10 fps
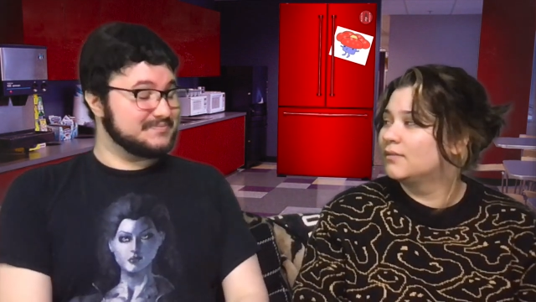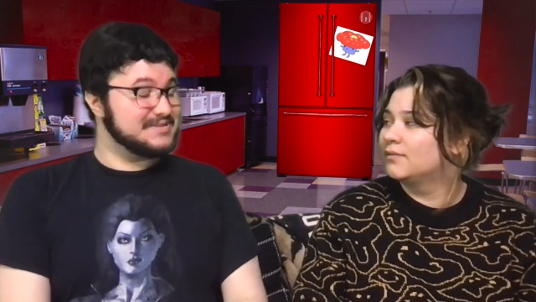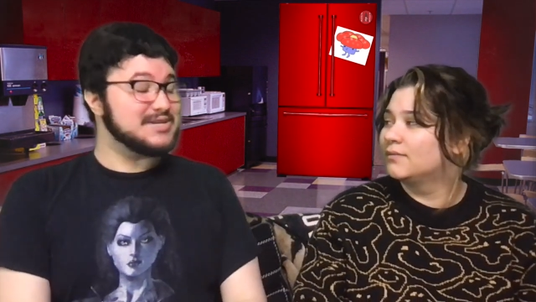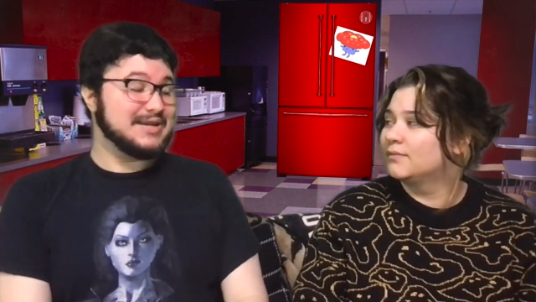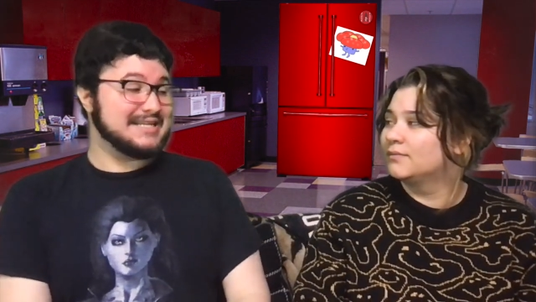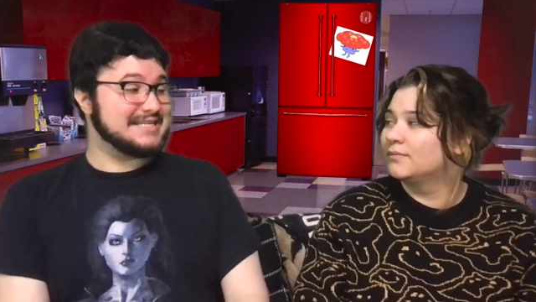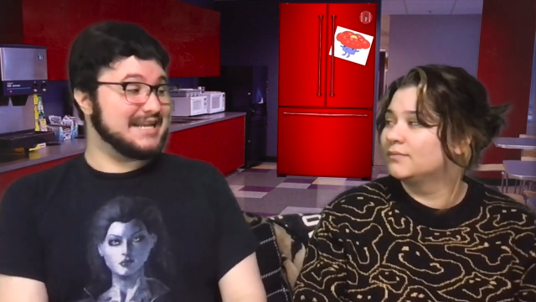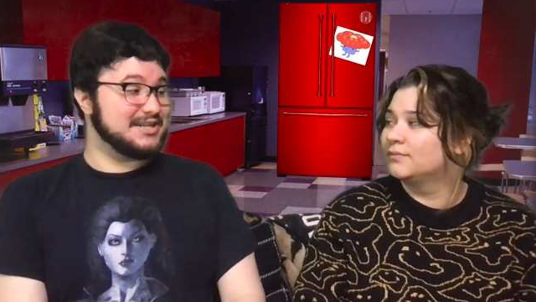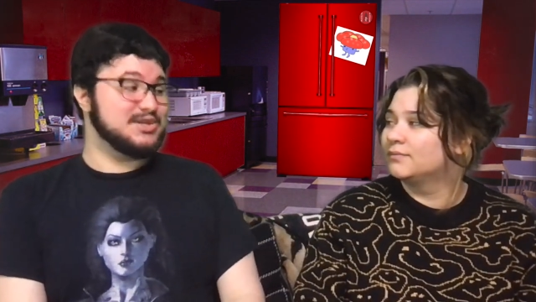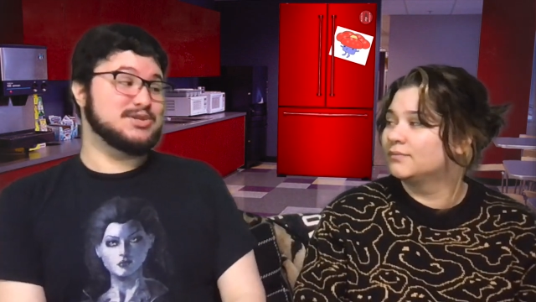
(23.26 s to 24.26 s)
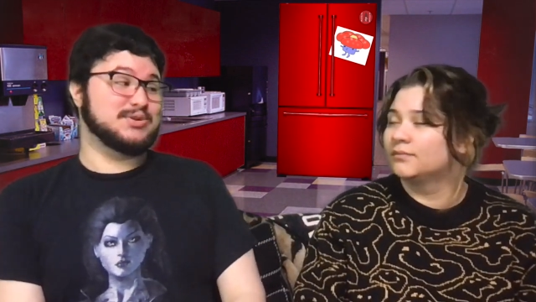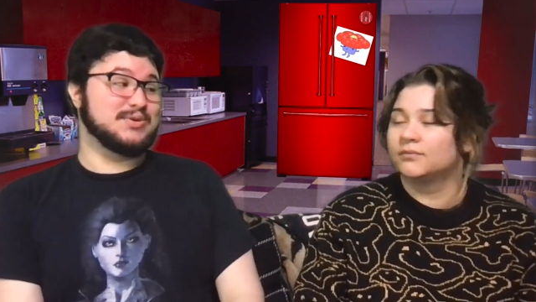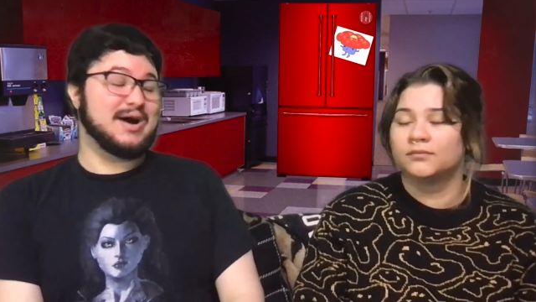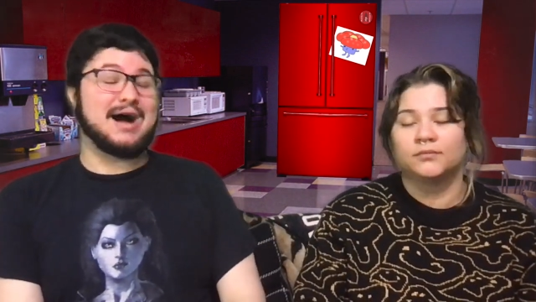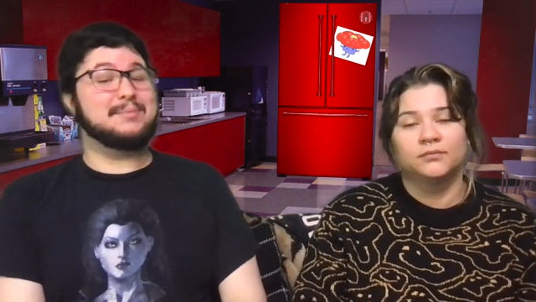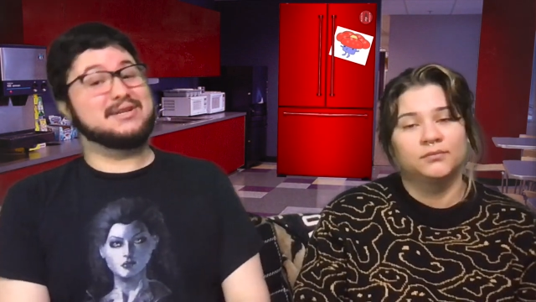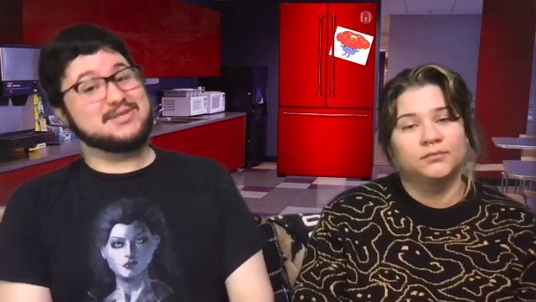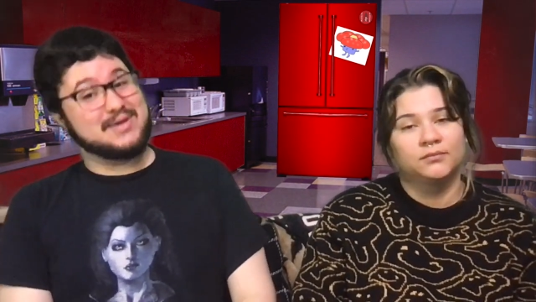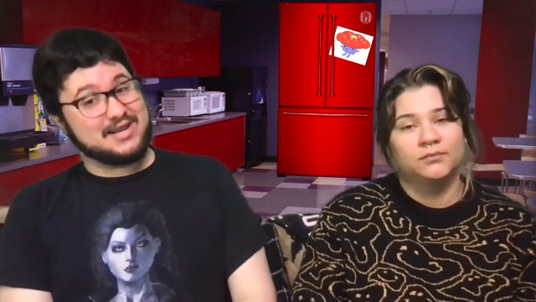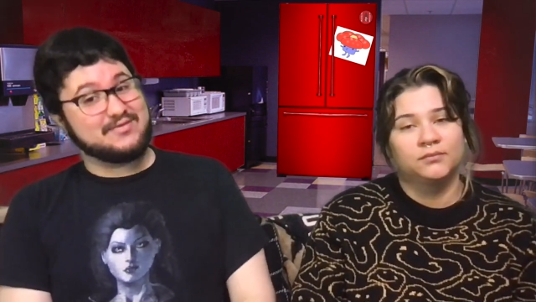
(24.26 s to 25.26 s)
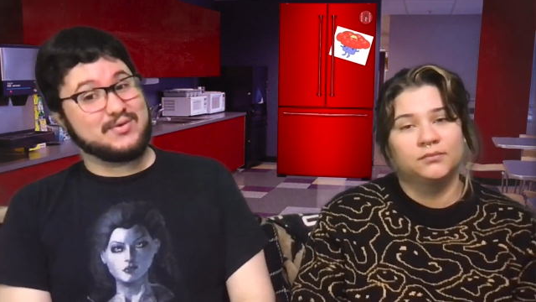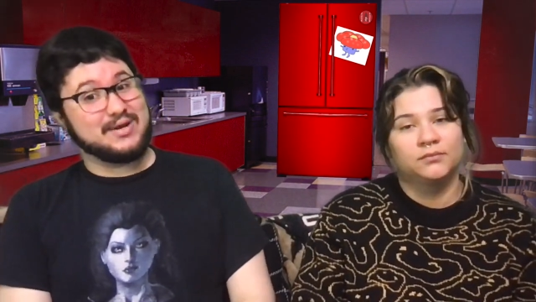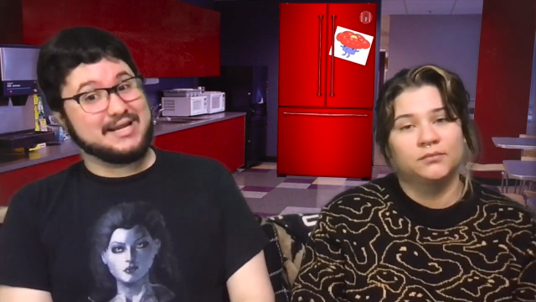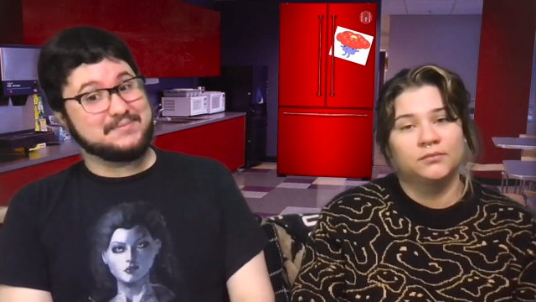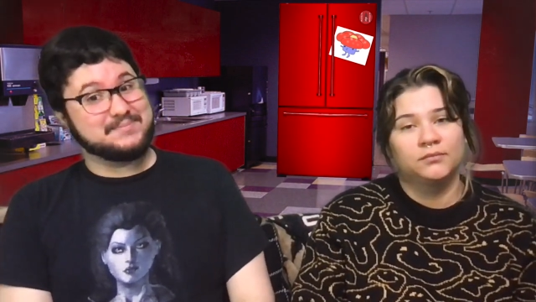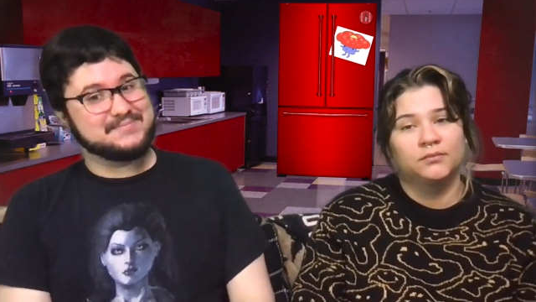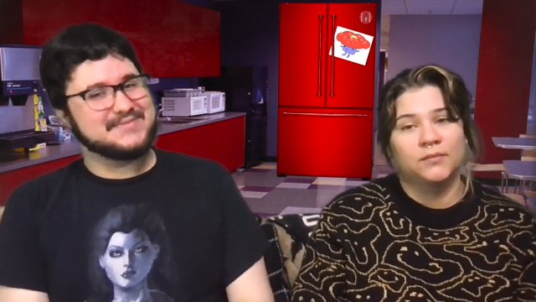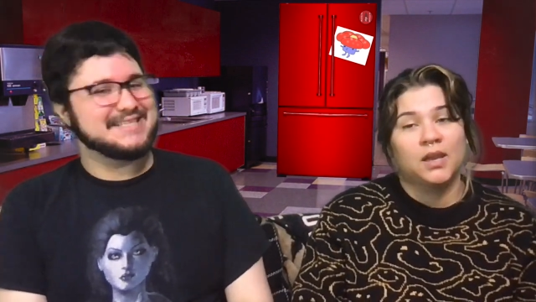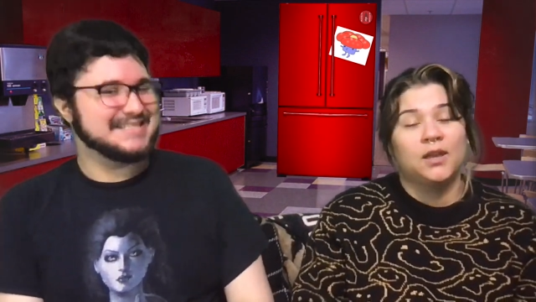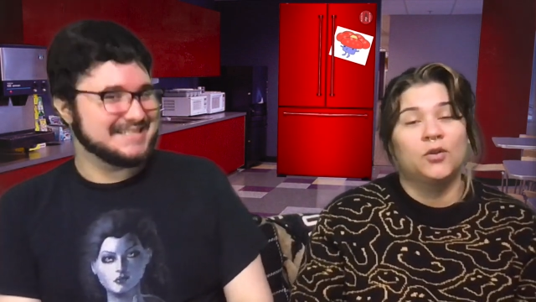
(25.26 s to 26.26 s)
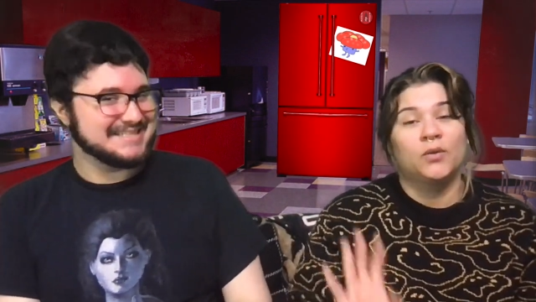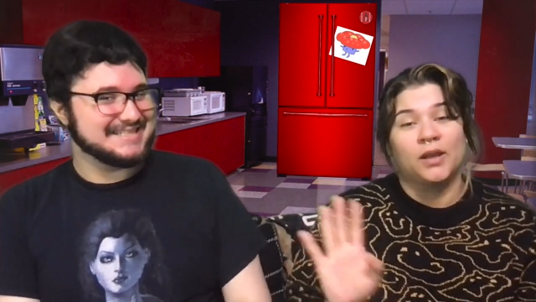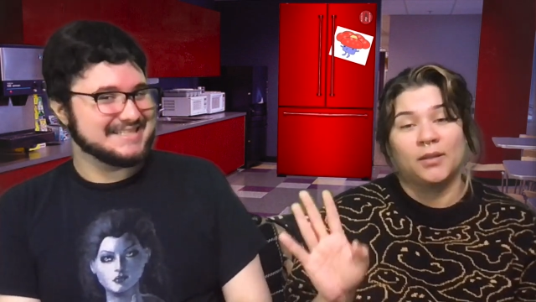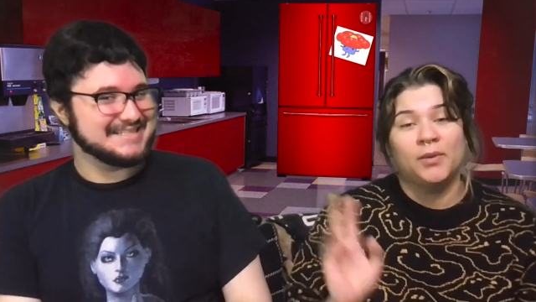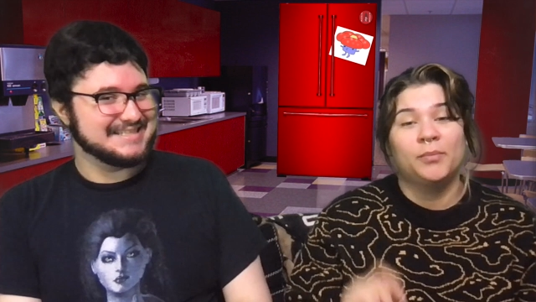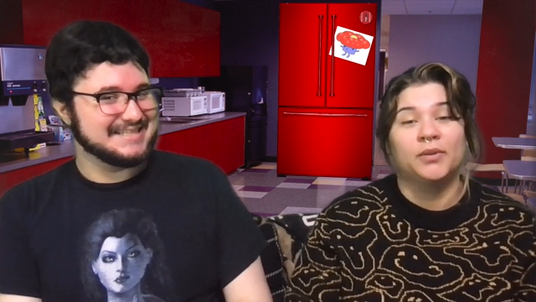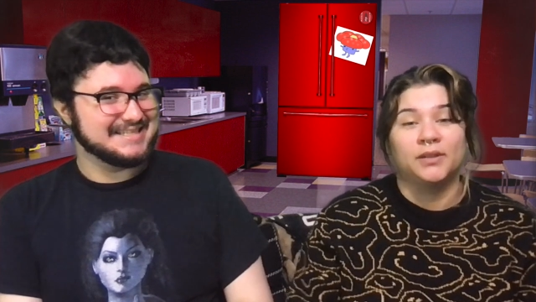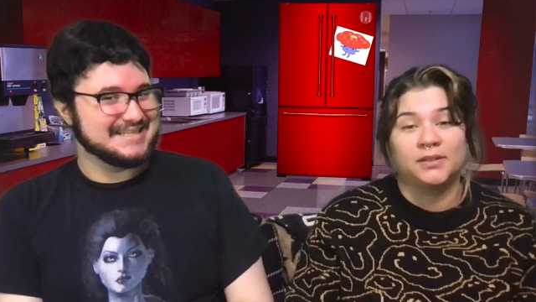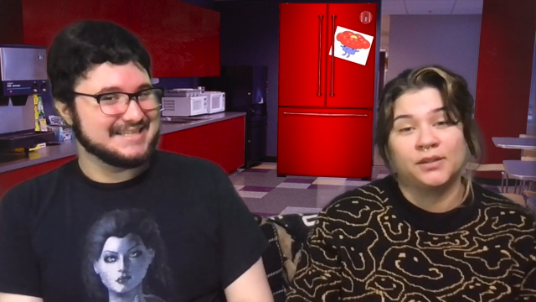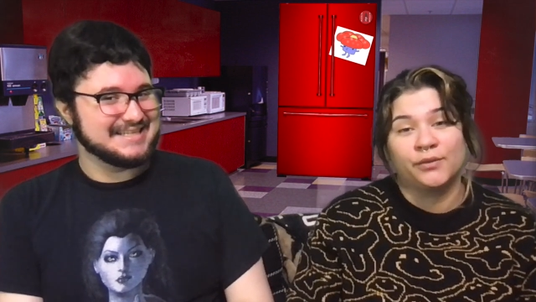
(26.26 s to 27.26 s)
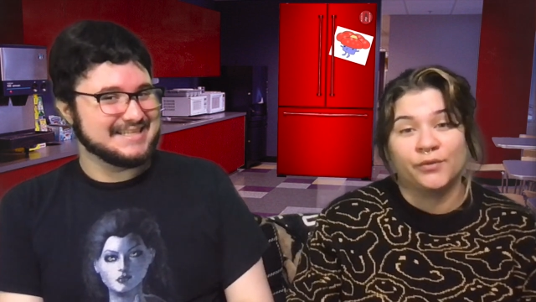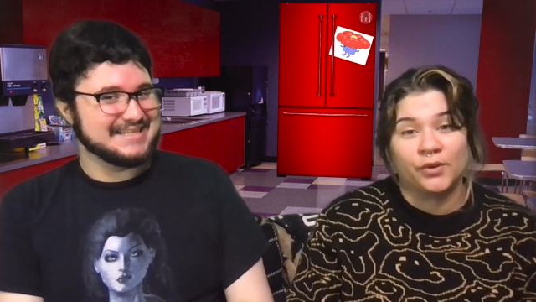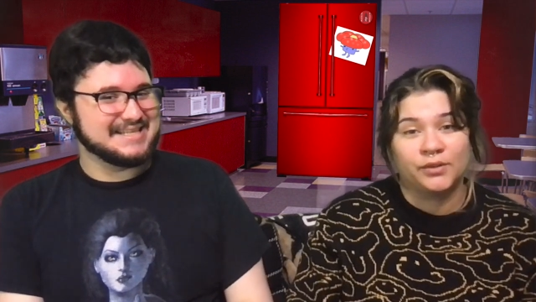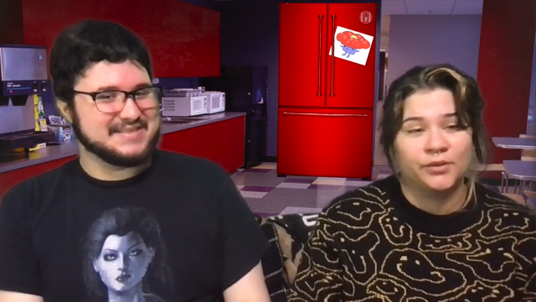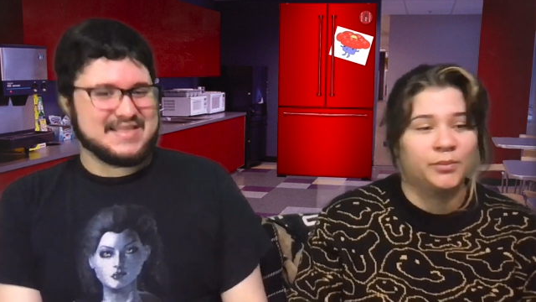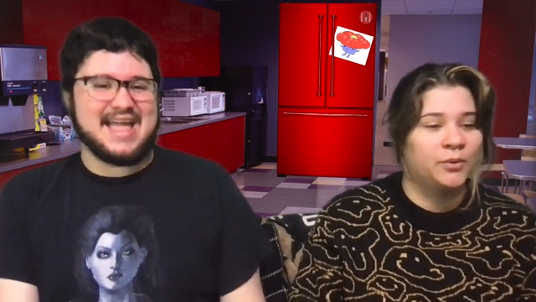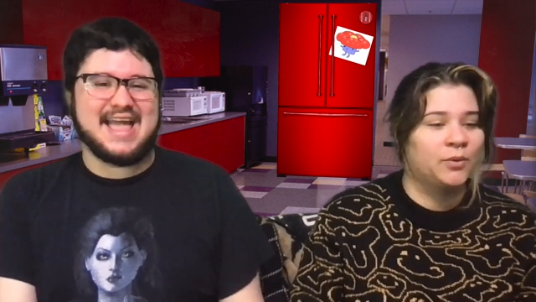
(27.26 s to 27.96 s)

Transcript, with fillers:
Speaker 1: so let's get into how much you love cream
Speaker 2: quick. Let me put this in the freezer.